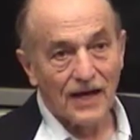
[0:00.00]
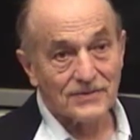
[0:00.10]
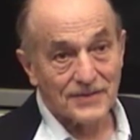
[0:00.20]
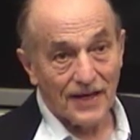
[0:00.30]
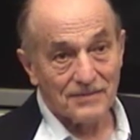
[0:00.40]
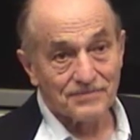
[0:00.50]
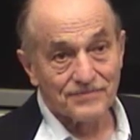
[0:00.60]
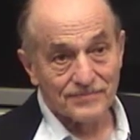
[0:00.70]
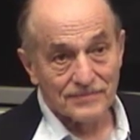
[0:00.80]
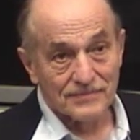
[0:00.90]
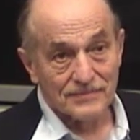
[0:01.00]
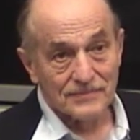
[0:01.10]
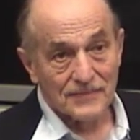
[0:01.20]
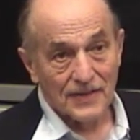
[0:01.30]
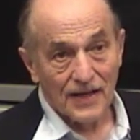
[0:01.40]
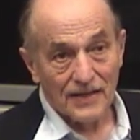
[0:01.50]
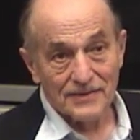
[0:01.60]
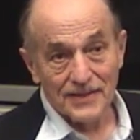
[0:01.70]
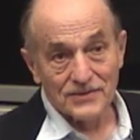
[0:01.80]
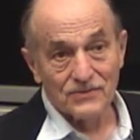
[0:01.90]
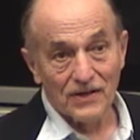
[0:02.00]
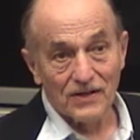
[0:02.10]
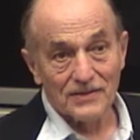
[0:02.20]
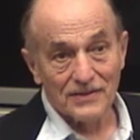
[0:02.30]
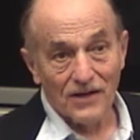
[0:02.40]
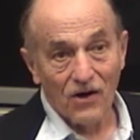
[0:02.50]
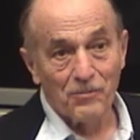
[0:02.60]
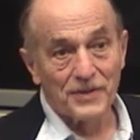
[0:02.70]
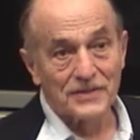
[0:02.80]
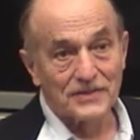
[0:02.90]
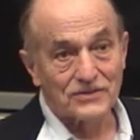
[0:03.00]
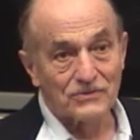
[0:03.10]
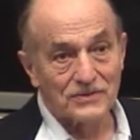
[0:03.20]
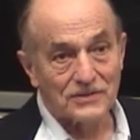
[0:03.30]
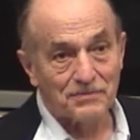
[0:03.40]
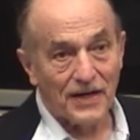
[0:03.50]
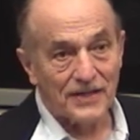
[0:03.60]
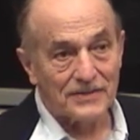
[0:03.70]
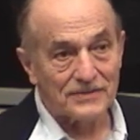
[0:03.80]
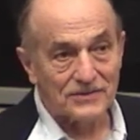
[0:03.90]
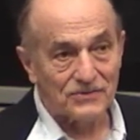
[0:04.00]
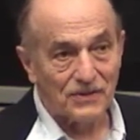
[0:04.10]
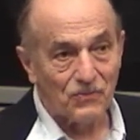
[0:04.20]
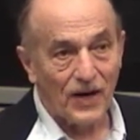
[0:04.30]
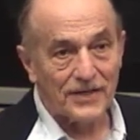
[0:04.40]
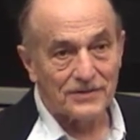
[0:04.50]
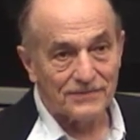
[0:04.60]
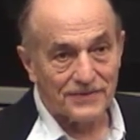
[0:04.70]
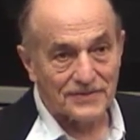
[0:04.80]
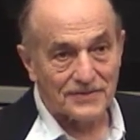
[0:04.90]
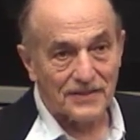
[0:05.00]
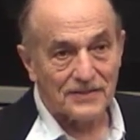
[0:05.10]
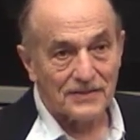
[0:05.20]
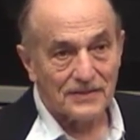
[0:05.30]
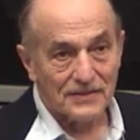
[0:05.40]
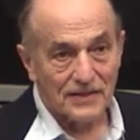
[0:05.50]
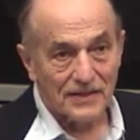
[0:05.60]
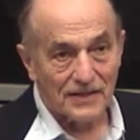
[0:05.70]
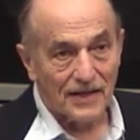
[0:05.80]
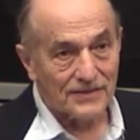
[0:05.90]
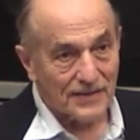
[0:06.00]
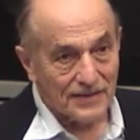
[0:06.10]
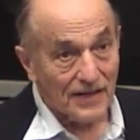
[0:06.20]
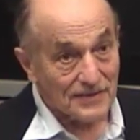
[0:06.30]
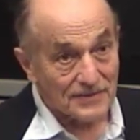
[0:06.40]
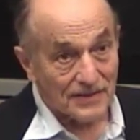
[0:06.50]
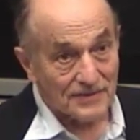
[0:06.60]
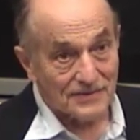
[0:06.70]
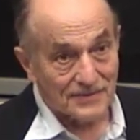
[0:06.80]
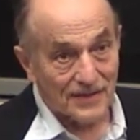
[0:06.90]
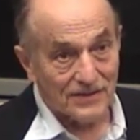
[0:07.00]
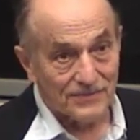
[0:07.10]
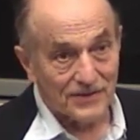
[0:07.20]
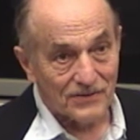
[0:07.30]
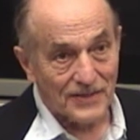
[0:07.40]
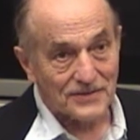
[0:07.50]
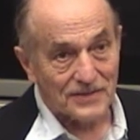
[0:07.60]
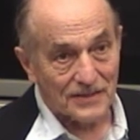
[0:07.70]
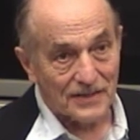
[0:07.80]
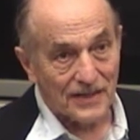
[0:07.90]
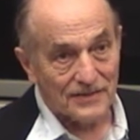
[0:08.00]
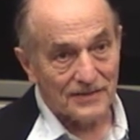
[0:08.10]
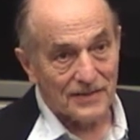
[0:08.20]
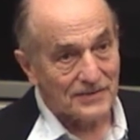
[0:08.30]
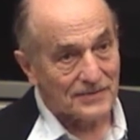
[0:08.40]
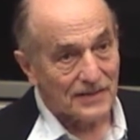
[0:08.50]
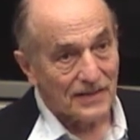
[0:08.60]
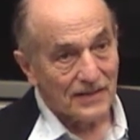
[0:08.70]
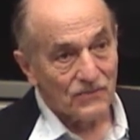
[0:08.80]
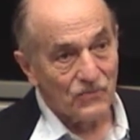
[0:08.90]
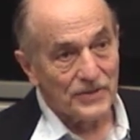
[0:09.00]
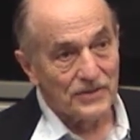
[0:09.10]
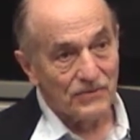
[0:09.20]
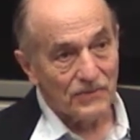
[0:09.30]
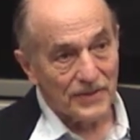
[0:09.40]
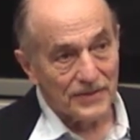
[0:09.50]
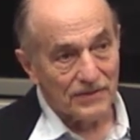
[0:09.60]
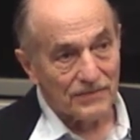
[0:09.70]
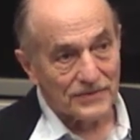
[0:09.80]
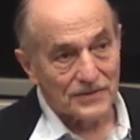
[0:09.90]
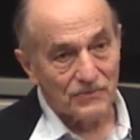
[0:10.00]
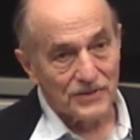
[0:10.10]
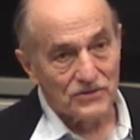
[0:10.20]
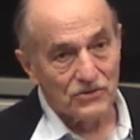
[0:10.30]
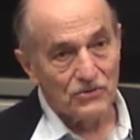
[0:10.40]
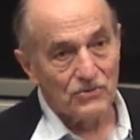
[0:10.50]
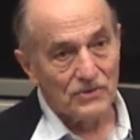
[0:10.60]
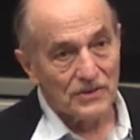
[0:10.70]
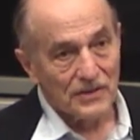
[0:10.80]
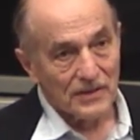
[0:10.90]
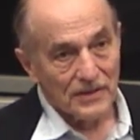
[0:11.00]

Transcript: How's that? That you open the student's mind to a wider vista. And I think, yes, yeah, center of your question. And I, it's, we, in the university, we do,